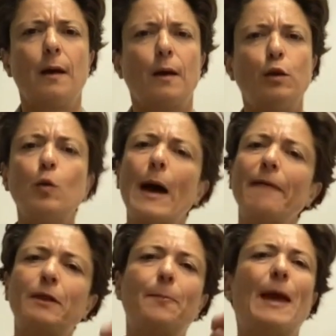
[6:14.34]
You have
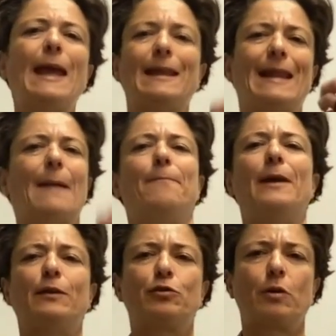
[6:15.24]
to paint that
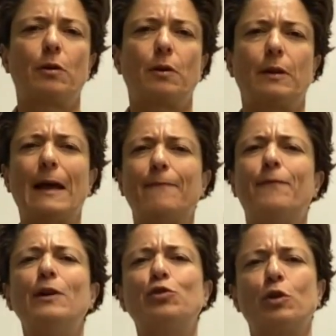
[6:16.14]
picture, that
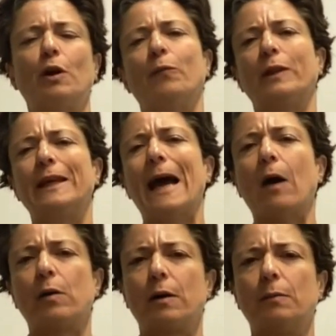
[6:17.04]
vision of what the
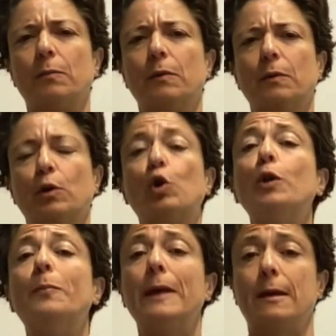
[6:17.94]
outcome
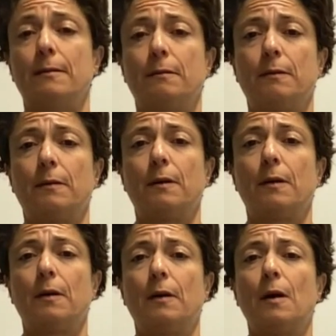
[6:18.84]
could be.
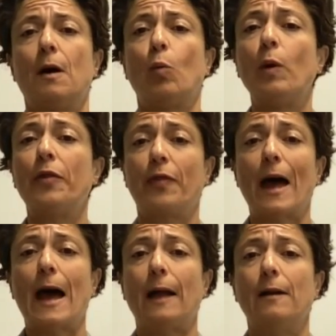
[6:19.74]
With
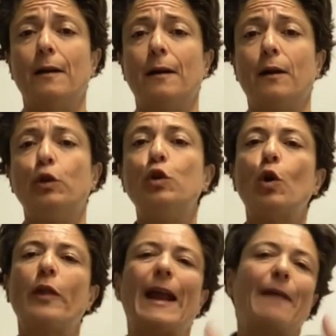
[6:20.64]
that, you know
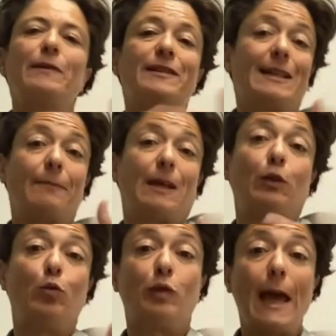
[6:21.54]
that every step that
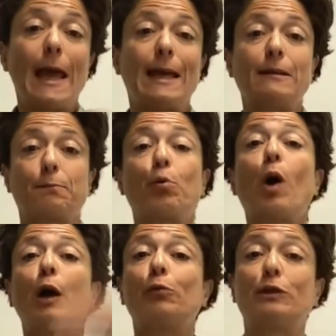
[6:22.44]
you take is
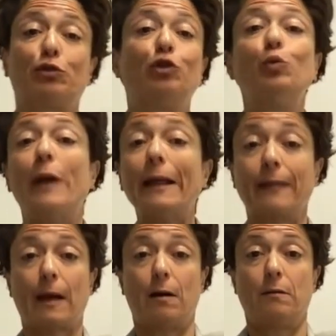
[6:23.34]
progress to get
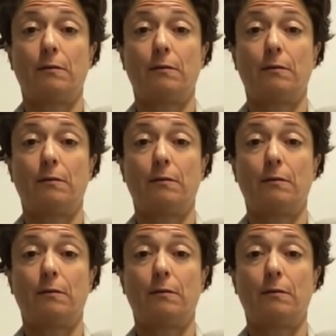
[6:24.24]
there.